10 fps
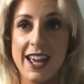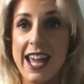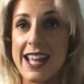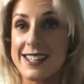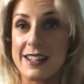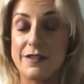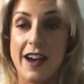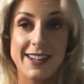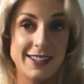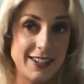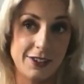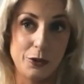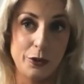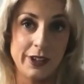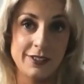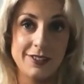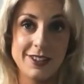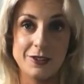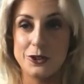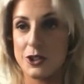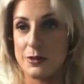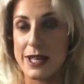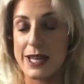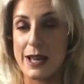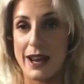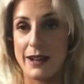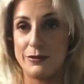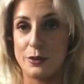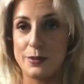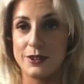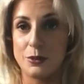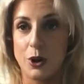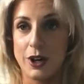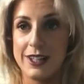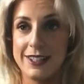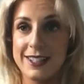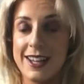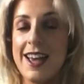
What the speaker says: It's the fastest growing social media platform in the world.